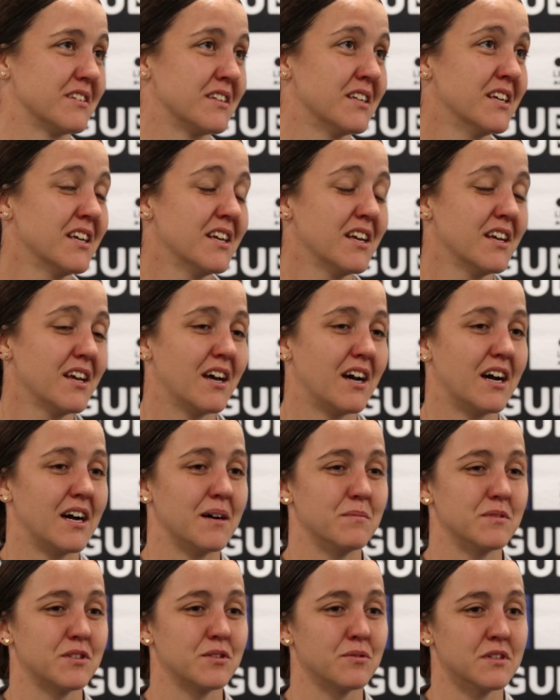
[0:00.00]
And
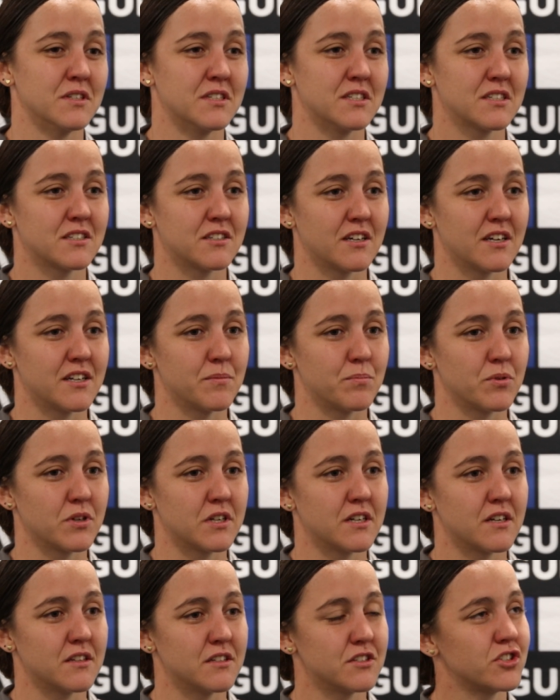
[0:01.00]
it's always exciting to
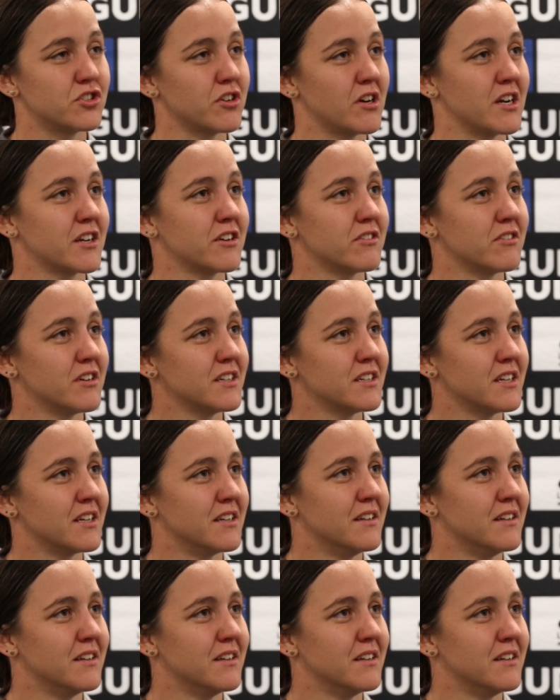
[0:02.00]
bring another striker in,